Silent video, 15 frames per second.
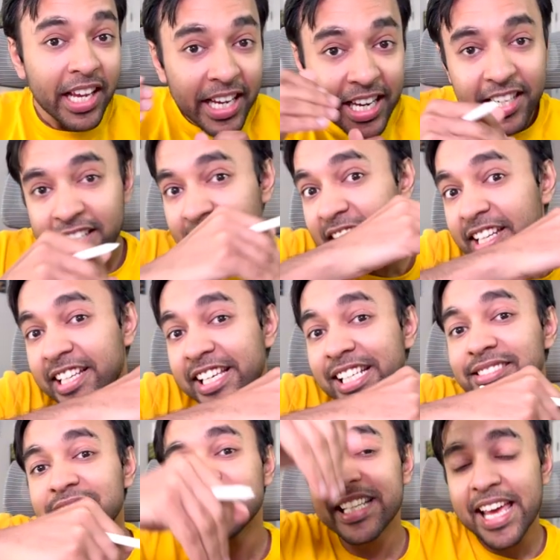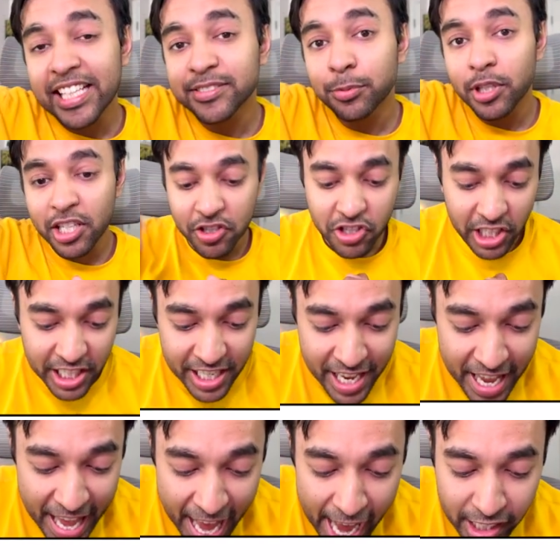it increases exponentially
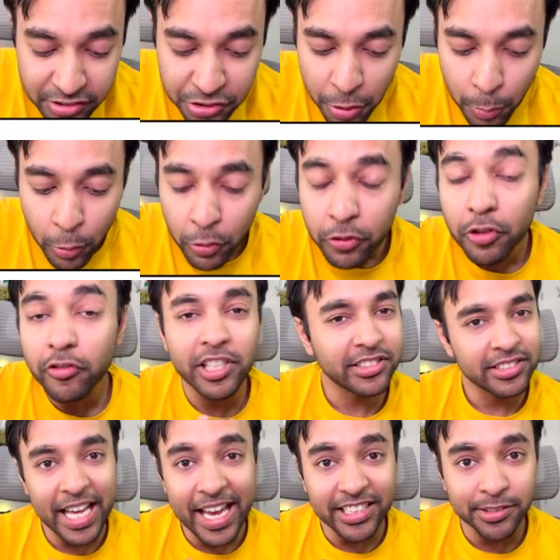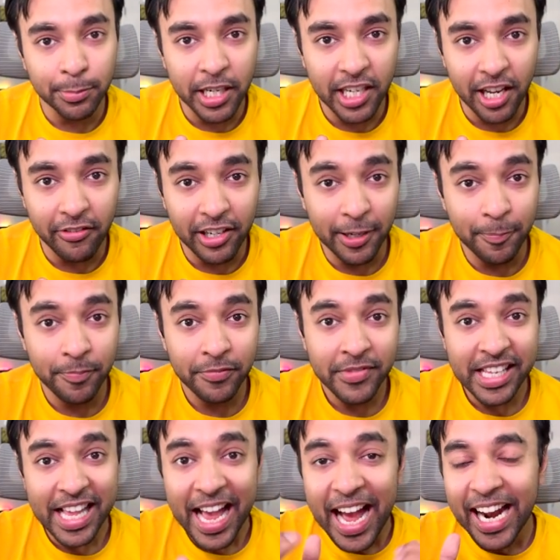as you move towards the expert level.
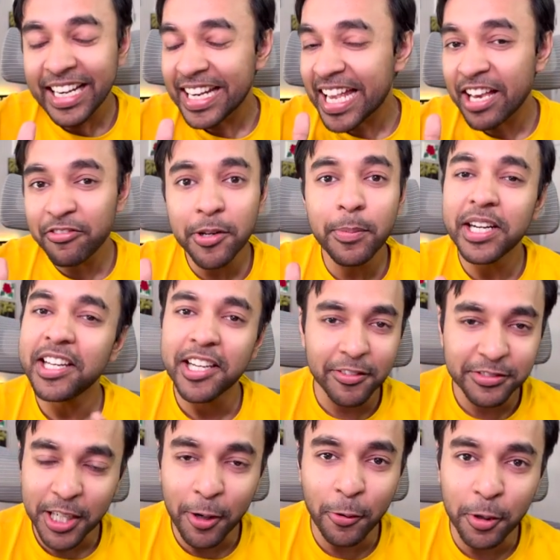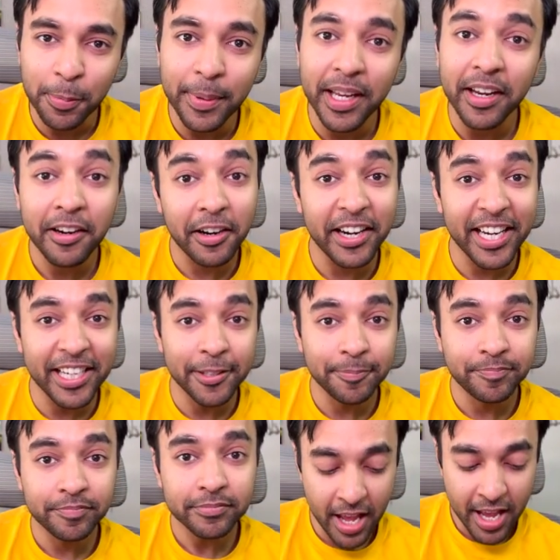And everybody loves a good pay, correct?
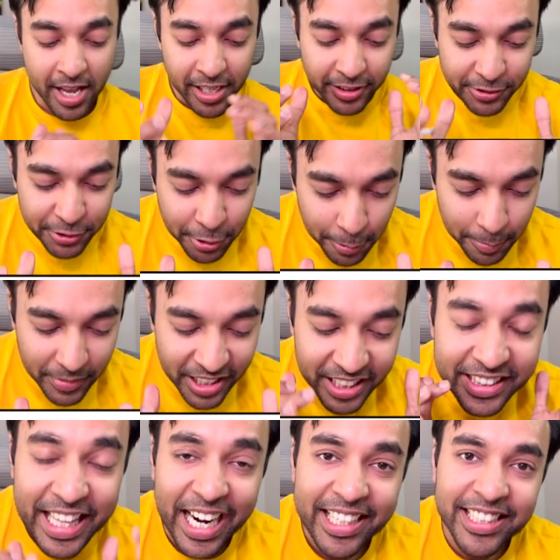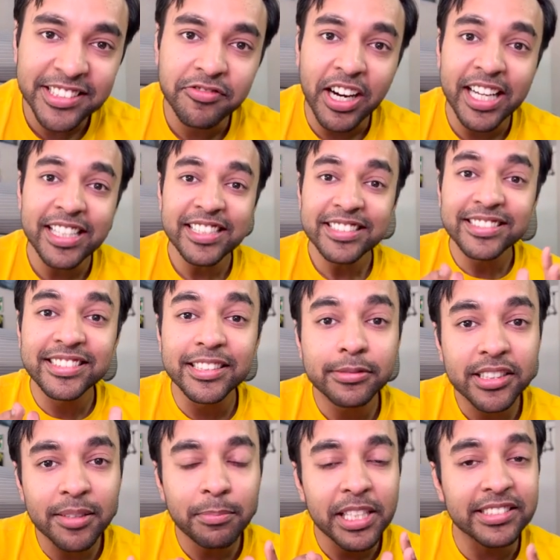So that is why
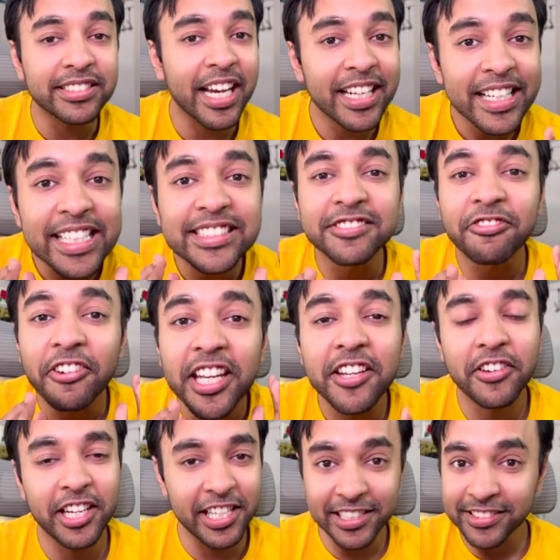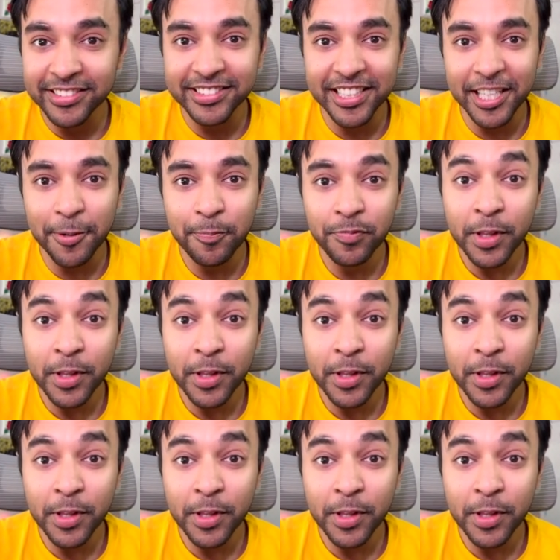system design is very, very necessary.